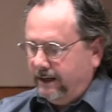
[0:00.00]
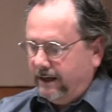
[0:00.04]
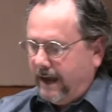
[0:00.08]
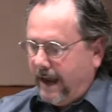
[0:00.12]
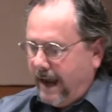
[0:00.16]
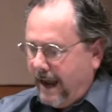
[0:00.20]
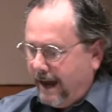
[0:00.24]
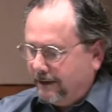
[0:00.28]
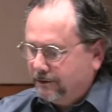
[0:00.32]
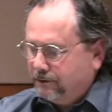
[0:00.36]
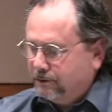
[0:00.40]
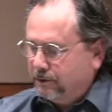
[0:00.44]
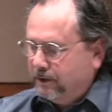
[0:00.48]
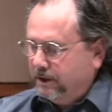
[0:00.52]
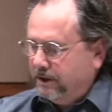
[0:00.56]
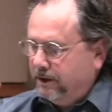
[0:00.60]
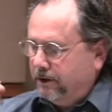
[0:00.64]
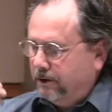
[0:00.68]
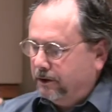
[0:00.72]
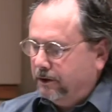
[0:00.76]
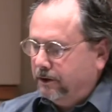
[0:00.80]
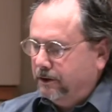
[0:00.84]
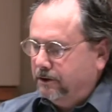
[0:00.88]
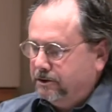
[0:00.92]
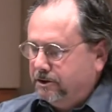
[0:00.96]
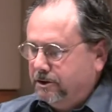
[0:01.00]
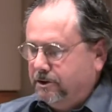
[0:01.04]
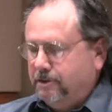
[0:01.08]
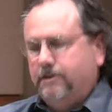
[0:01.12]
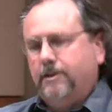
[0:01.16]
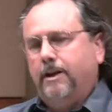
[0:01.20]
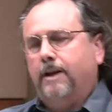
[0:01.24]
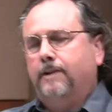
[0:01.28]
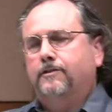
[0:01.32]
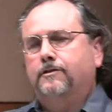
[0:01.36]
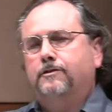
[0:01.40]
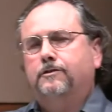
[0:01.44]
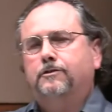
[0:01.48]
actually urges
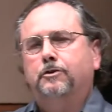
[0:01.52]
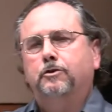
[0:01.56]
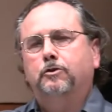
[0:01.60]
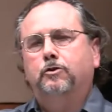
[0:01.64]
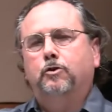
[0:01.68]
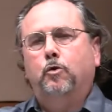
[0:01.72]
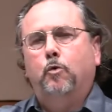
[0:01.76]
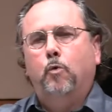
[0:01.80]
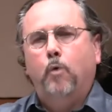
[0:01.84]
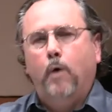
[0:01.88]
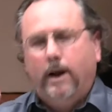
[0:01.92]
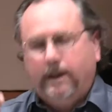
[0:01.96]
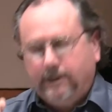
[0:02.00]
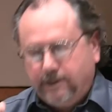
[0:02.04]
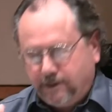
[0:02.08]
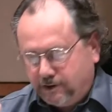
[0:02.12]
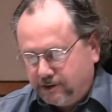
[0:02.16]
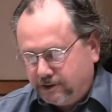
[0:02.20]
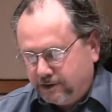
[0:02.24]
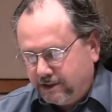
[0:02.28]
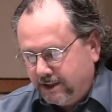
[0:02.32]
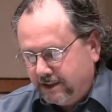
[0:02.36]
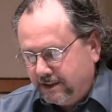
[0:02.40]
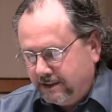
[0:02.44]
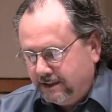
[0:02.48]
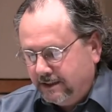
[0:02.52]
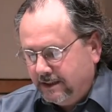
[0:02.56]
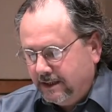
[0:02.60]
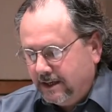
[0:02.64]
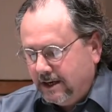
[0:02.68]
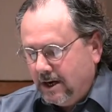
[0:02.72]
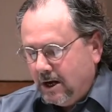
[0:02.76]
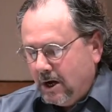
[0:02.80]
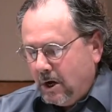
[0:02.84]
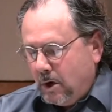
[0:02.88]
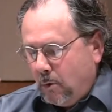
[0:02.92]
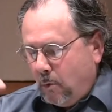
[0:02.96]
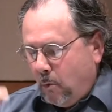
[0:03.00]
us to question
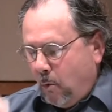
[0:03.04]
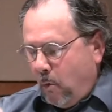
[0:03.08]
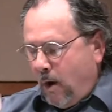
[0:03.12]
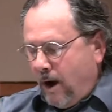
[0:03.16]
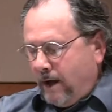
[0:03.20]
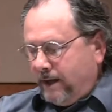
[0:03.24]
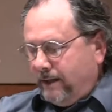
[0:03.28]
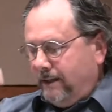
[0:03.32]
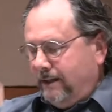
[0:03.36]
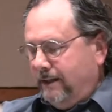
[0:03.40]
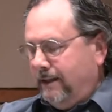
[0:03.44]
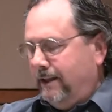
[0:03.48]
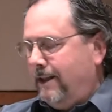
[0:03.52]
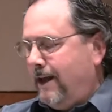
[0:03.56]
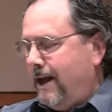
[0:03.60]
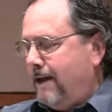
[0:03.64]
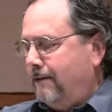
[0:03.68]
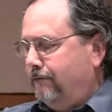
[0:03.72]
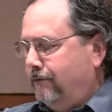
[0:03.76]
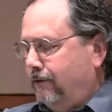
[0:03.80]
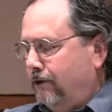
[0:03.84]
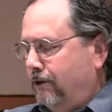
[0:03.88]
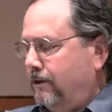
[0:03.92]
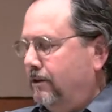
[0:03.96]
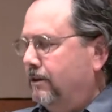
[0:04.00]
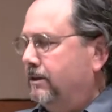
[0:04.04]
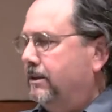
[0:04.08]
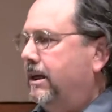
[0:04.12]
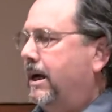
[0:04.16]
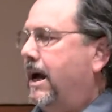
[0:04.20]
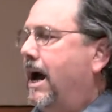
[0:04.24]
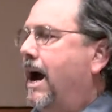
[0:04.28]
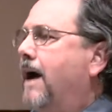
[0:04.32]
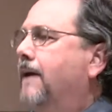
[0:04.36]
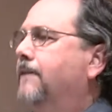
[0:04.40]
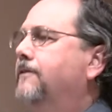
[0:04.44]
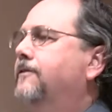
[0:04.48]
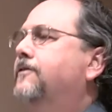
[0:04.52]
what level
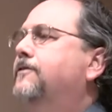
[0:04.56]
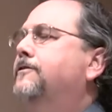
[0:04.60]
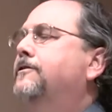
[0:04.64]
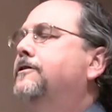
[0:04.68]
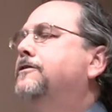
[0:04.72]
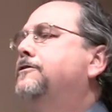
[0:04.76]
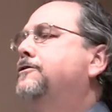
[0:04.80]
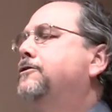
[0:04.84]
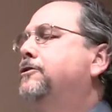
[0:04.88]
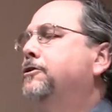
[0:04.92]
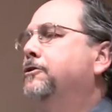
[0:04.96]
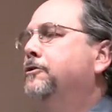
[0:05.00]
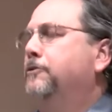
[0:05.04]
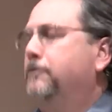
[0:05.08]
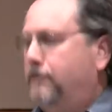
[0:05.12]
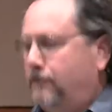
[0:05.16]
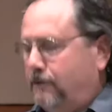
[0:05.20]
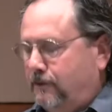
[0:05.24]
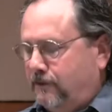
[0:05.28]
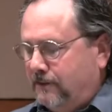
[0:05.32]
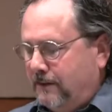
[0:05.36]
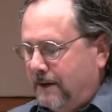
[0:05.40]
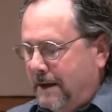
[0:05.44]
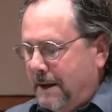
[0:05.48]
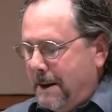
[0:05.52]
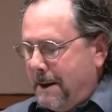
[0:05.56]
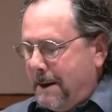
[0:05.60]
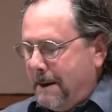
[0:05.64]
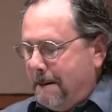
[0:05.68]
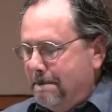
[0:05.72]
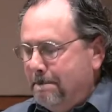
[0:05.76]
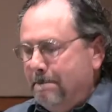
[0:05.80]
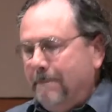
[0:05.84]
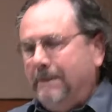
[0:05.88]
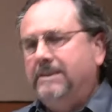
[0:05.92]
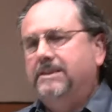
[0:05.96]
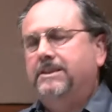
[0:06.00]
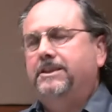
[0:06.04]
constitutes
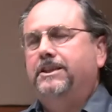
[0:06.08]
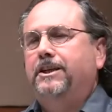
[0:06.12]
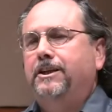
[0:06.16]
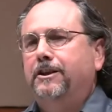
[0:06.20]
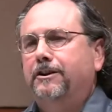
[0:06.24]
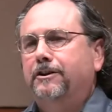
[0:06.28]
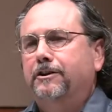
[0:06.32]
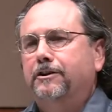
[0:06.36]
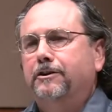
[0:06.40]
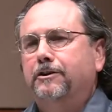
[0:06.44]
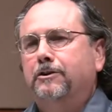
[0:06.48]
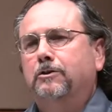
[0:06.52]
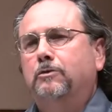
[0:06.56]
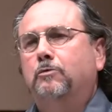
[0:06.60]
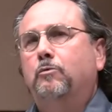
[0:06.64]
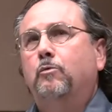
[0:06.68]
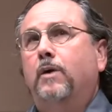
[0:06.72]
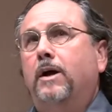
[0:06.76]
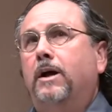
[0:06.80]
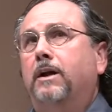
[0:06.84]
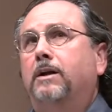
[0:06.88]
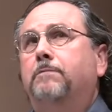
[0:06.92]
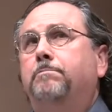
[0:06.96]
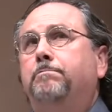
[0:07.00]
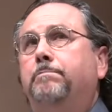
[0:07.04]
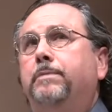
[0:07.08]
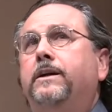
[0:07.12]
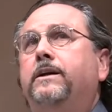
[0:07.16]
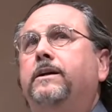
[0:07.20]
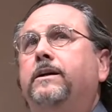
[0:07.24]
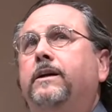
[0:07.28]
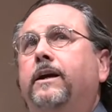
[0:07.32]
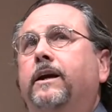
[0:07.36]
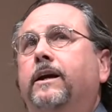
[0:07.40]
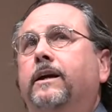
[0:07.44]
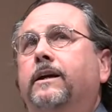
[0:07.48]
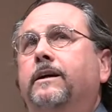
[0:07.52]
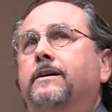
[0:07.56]
material well
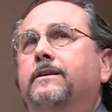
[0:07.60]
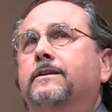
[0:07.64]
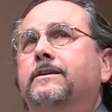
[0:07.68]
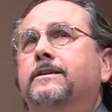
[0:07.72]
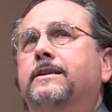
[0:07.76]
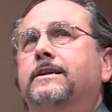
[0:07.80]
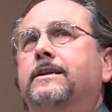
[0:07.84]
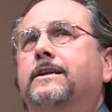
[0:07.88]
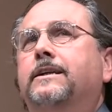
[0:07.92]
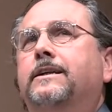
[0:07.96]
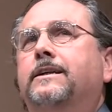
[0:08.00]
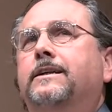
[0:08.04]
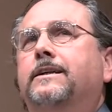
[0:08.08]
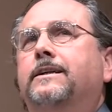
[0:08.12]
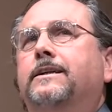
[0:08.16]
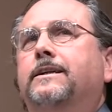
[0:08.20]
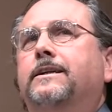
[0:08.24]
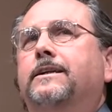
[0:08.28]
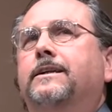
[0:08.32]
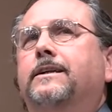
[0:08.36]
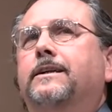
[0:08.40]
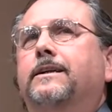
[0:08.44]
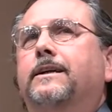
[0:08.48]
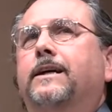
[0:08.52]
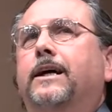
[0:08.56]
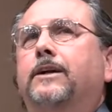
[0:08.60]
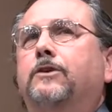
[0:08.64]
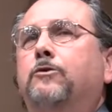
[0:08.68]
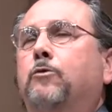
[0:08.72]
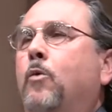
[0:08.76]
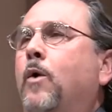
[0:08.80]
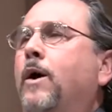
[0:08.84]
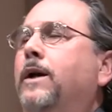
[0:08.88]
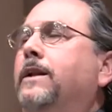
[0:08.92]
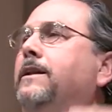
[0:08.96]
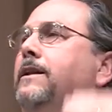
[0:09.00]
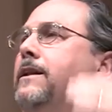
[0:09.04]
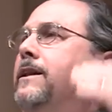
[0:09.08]
being. At
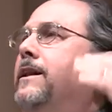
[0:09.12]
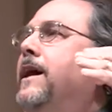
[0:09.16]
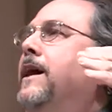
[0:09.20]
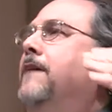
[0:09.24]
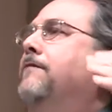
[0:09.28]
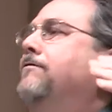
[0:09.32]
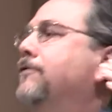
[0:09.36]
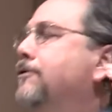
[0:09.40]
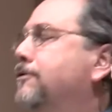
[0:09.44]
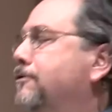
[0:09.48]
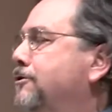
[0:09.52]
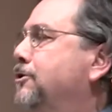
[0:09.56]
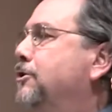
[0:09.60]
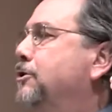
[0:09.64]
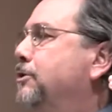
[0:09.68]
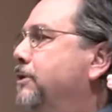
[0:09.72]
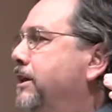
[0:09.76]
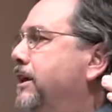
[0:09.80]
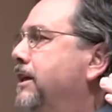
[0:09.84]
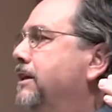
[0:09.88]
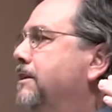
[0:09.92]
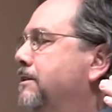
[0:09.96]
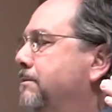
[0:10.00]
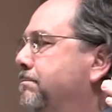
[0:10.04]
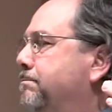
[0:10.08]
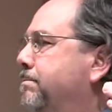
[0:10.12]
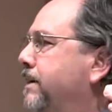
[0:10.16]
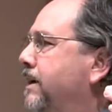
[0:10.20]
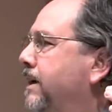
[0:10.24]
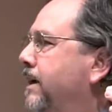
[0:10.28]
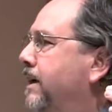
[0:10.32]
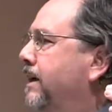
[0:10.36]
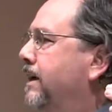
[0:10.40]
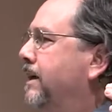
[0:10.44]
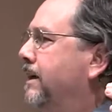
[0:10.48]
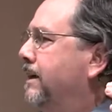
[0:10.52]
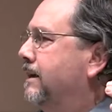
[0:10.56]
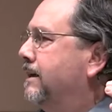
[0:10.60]
what level do you need to
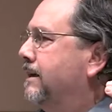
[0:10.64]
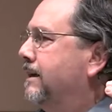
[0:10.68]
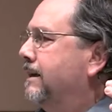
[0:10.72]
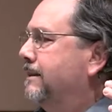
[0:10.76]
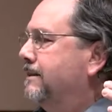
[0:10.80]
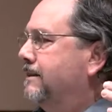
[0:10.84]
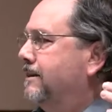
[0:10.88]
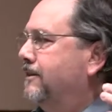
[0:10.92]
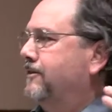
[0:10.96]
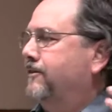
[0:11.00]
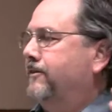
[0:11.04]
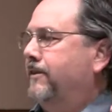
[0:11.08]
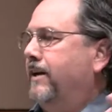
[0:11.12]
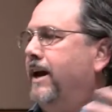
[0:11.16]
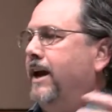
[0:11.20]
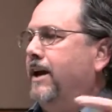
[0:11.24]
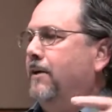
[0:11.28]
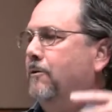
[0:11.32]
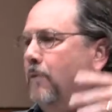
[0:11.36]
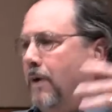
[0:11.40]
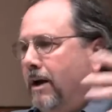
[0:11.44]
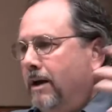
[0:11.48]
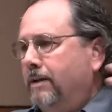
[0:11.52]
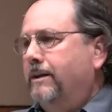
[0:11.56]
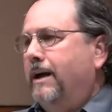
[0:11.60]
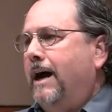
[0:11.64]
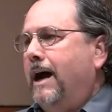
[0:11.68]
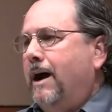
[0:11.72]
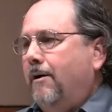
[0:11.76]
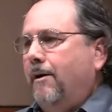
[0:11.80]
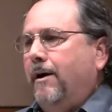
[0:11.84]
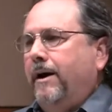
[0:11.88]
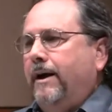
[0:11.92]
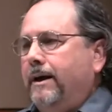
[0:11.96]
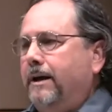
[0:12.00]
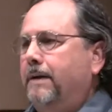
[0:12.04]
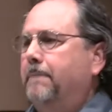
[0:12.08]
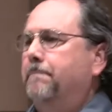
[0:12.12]
be to say, well, now
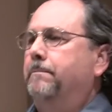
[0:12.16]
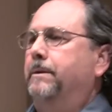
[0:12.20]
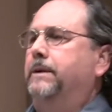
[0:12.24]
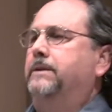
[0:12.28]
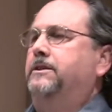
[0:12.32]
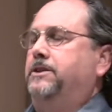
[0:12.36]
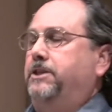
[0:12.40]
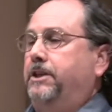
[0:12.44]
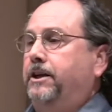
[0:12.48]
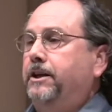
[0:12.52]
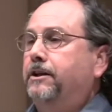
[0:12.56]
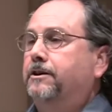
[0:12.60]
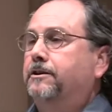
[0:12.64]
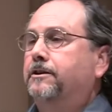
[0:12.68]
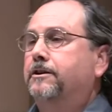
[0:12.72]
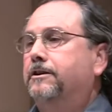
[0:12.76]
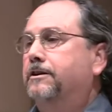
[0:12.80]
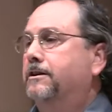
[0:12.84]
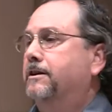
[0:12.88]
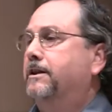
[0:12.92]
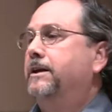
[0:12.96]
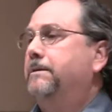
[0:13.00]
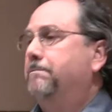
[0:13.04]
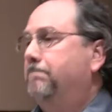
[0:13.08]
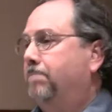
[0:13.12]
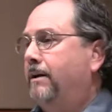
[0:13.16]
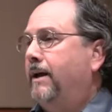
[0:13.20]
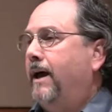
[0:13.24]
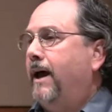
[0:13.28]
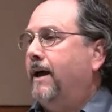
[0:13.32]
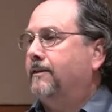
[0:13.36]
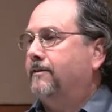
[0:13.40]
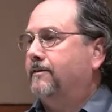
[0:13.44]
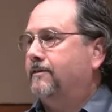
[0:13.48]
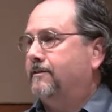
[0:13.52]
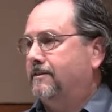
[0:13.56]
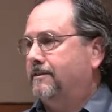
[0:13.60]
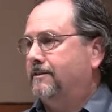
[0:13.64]
I am materially
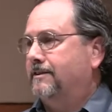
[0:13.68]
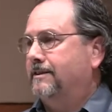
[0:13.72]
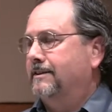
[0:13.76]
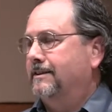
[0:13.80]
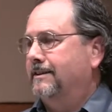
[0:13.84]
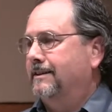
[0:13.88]
blessed?